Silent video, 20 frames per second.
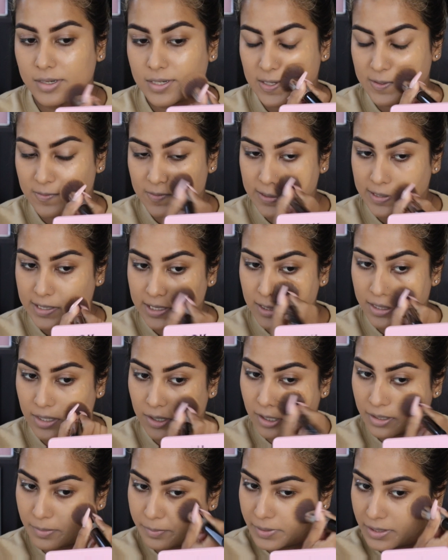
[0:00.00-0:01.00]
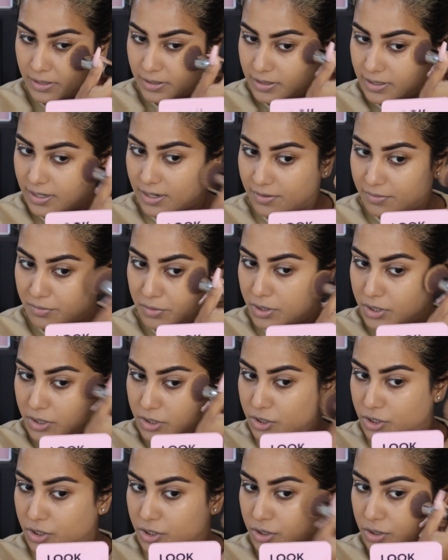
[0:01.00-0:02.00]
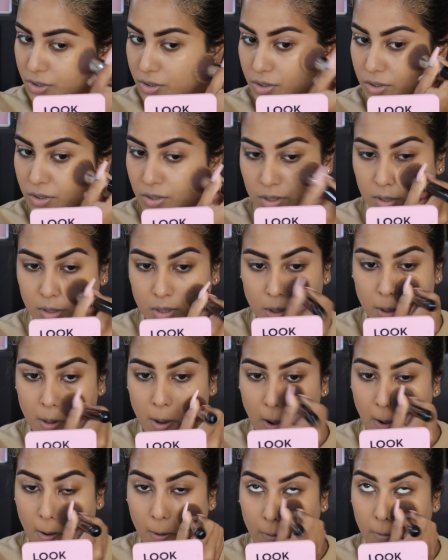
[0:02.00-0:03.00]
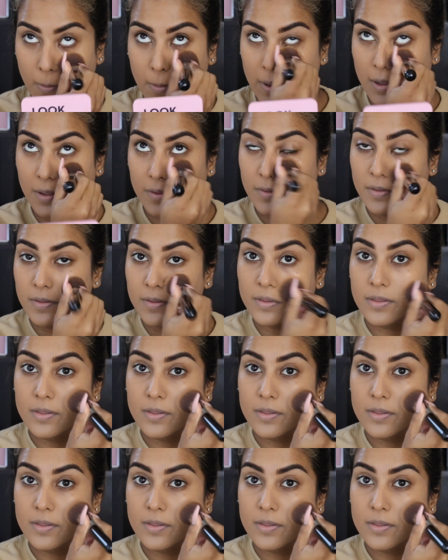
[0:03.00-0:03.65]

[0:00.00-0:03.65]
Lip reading: Definitely a lot better coverage with